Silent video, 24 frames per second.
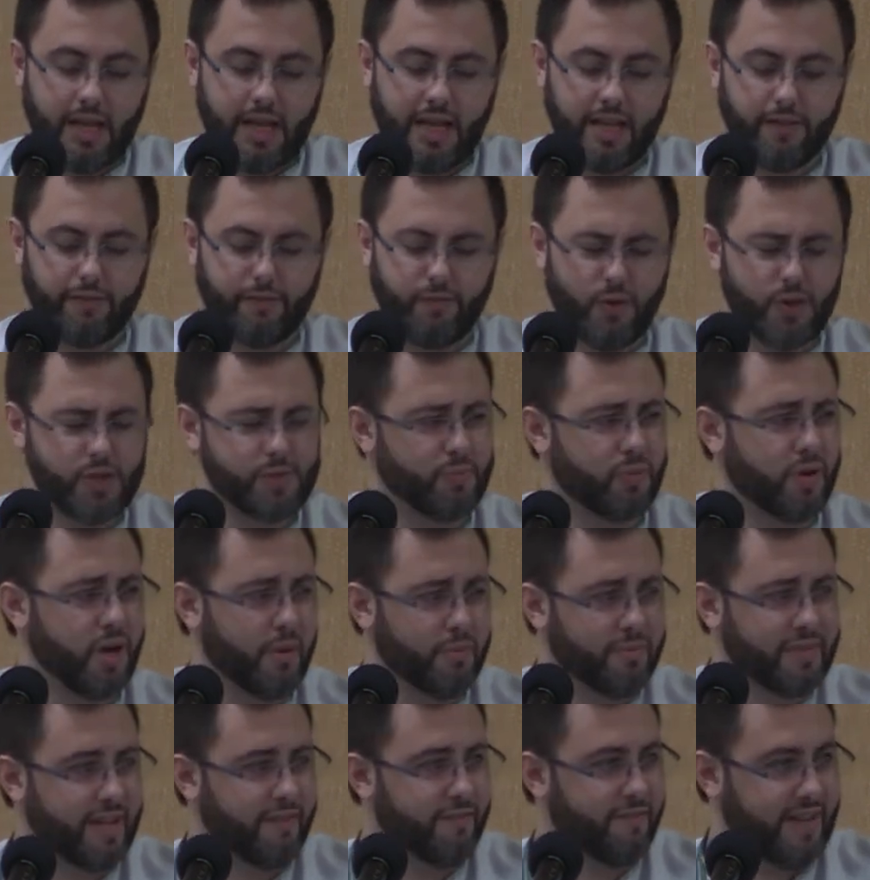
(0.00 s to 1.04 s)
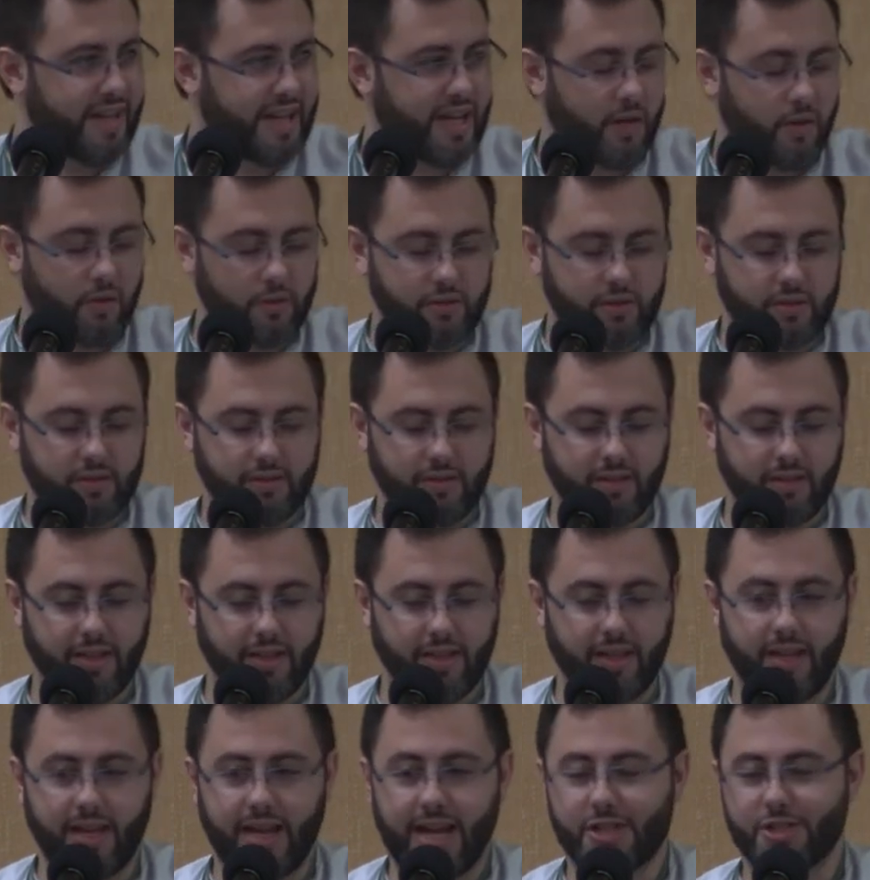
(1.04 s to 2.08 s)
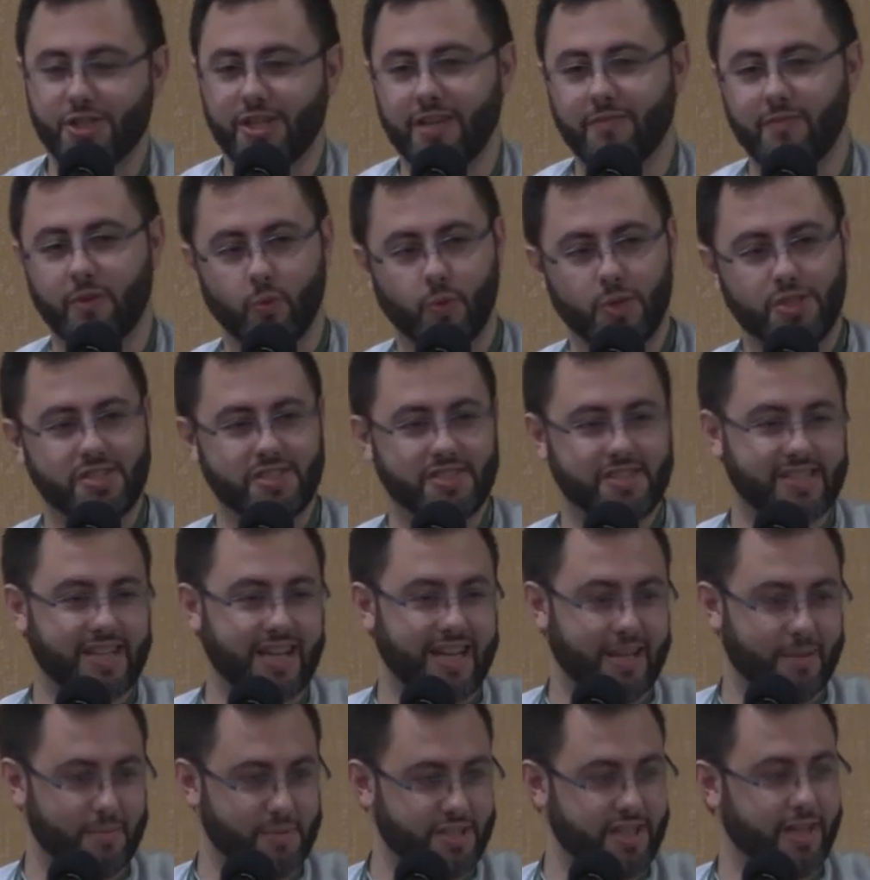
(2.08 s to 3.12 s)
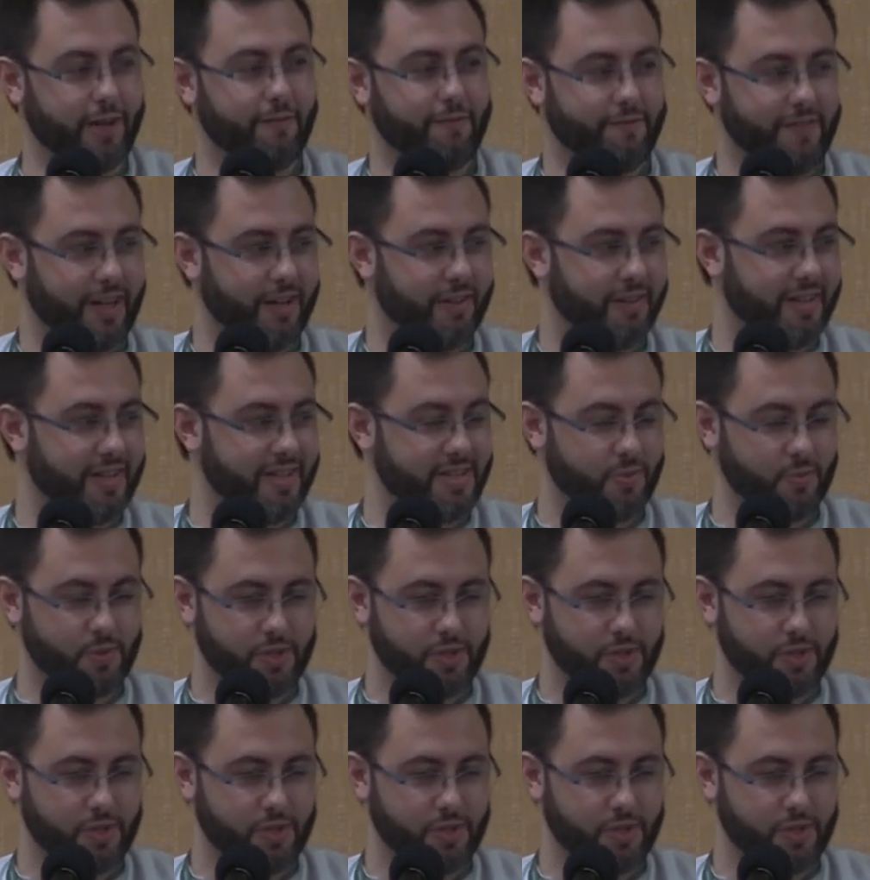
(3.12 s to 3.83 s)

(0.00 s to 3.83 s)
And the first problem they found, actually even Wittgenstein himself found this,